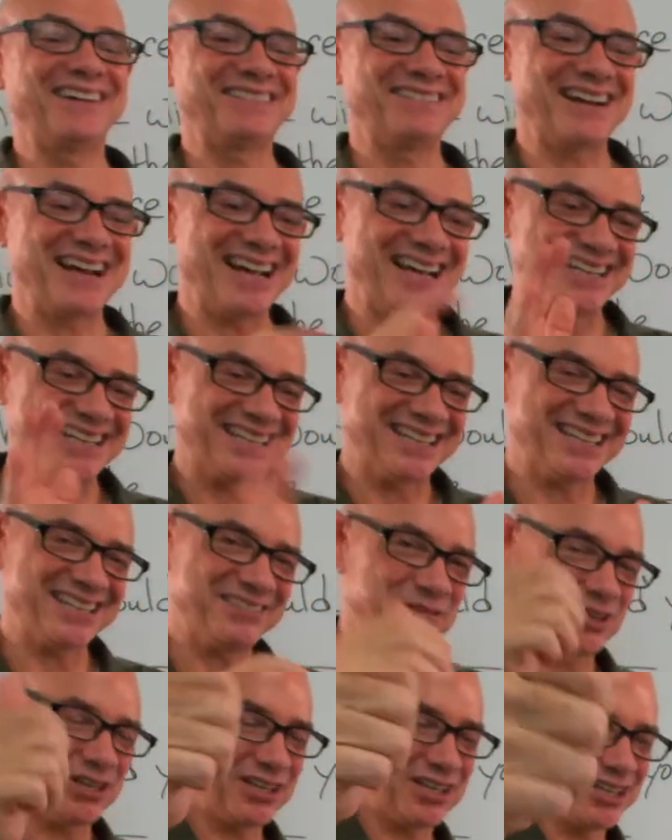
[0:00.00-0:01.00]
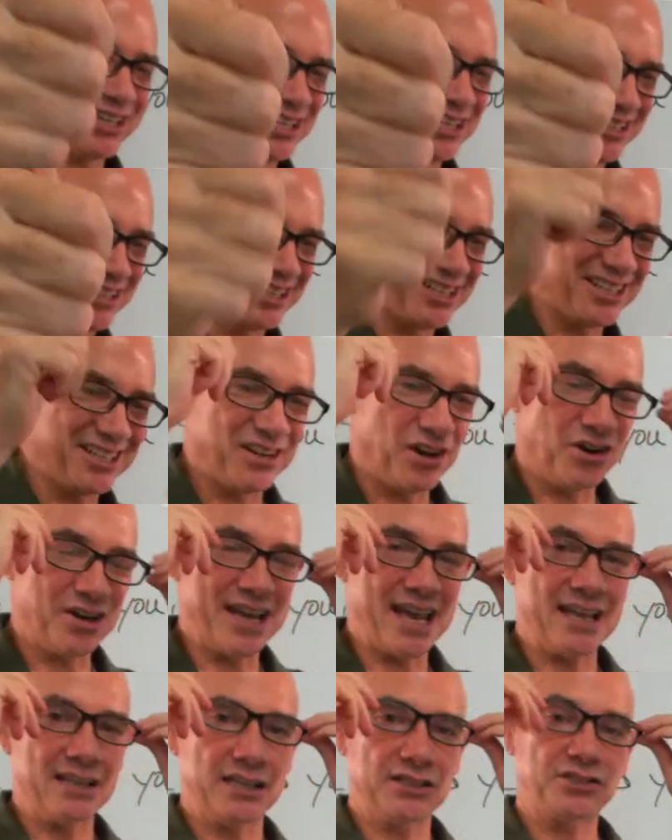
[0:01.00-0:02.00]
right, good one, good, good.
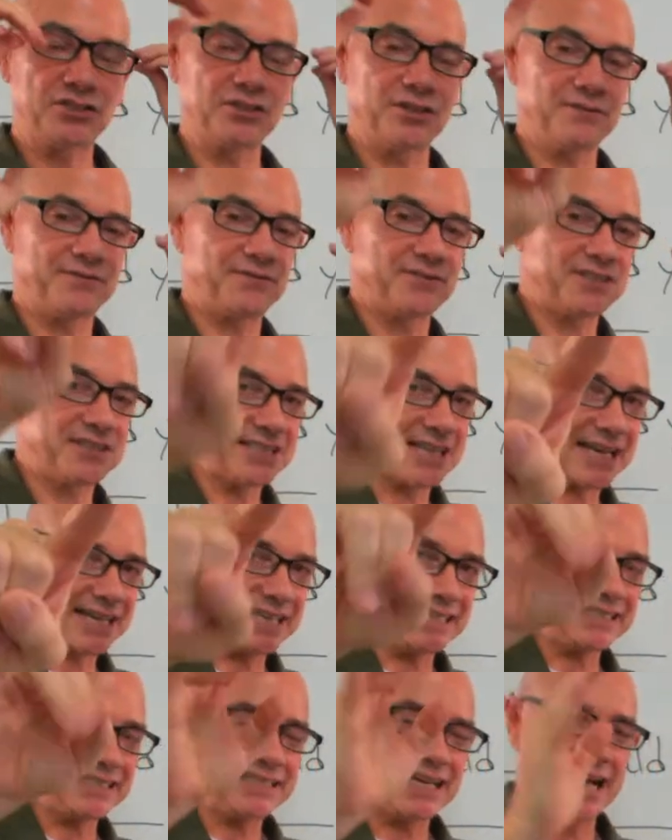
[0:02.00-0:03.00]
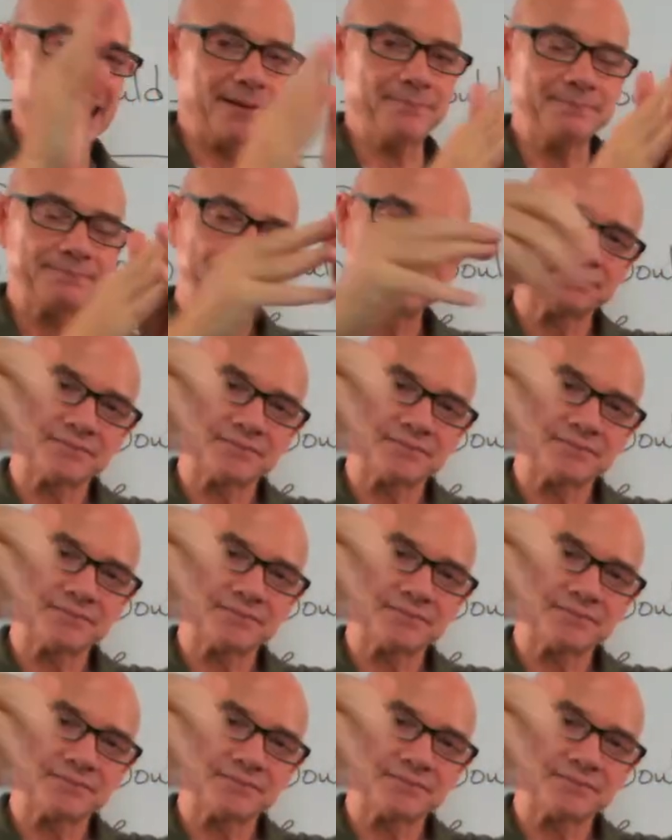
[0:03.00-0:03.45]
Okay, let's do it second time.